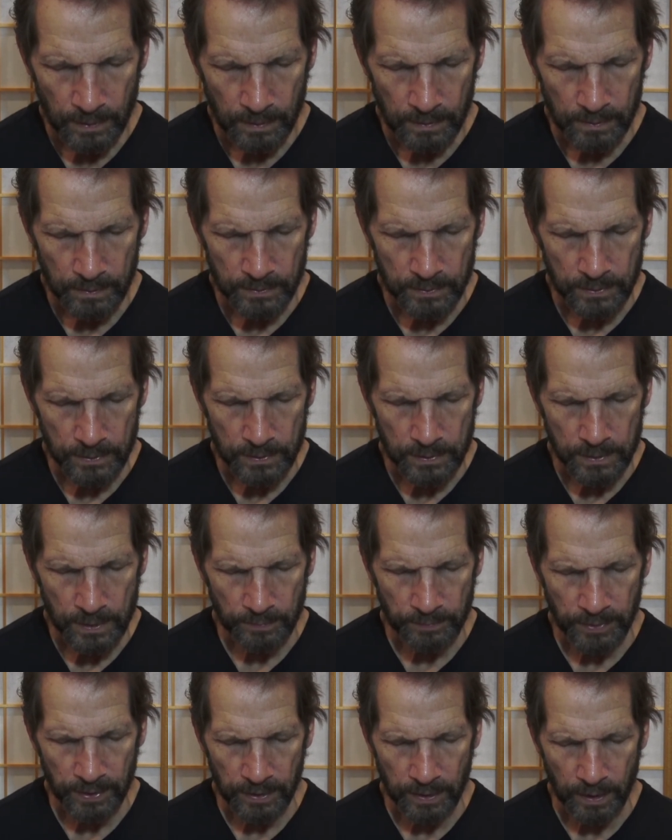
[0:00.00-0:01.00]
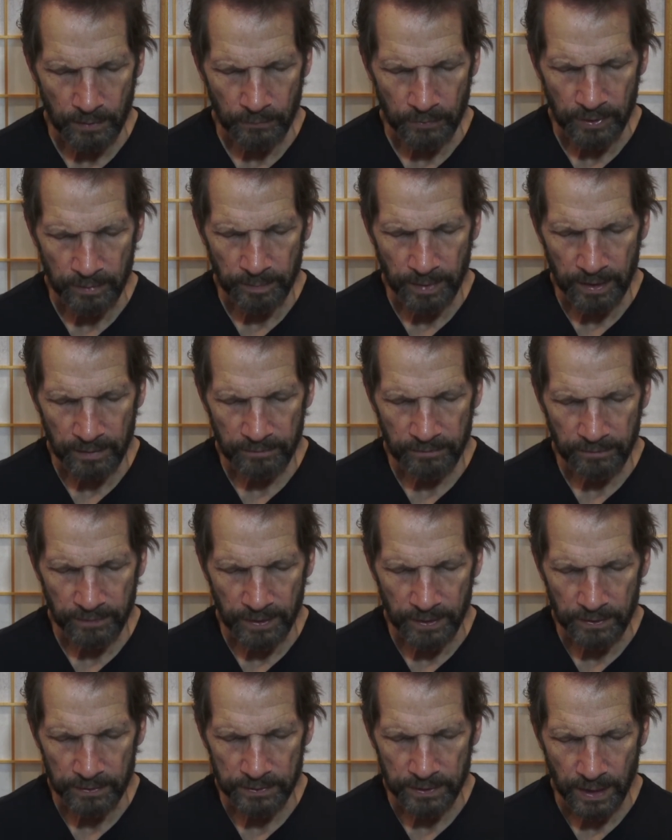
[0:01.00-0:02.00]
This is something that we may
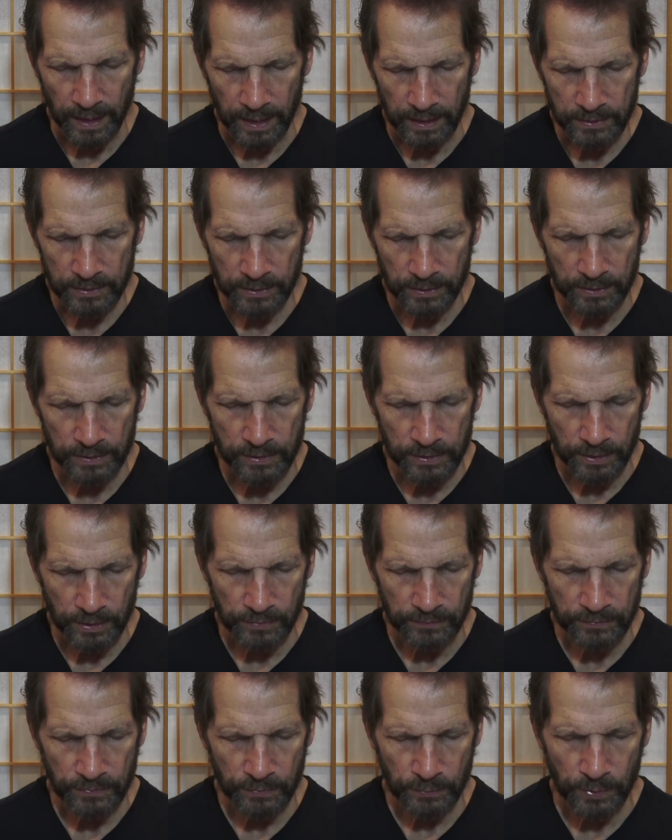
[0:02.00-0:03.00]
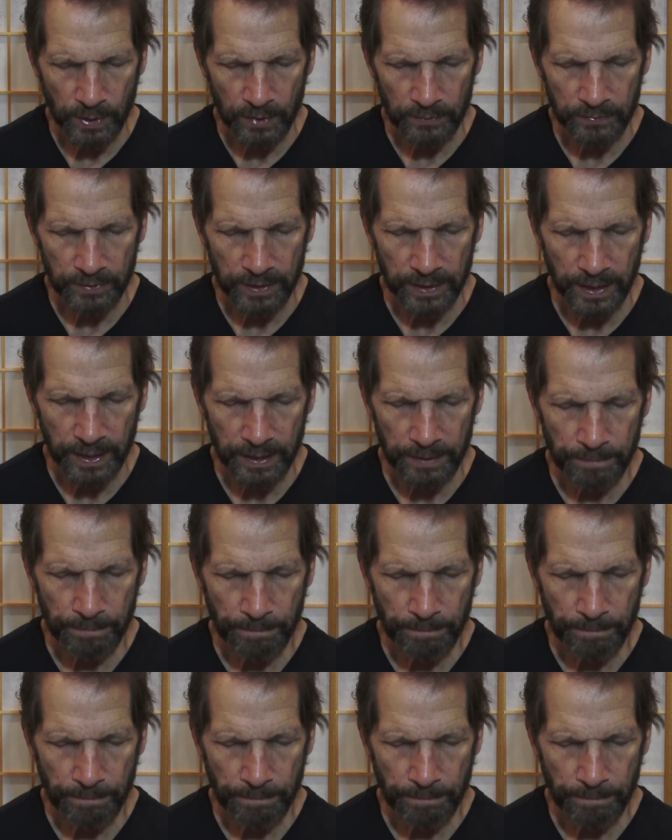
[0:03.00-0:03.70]
fail to ask ourselves throughout the day.